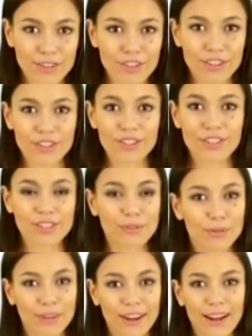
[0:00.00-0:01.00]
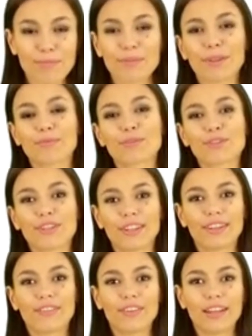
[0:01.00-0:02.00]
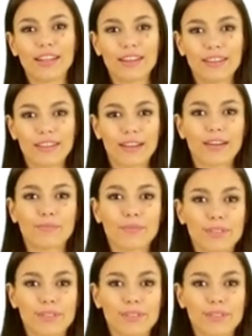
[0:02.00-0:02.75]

Underactive thyroid, hypothyroidism.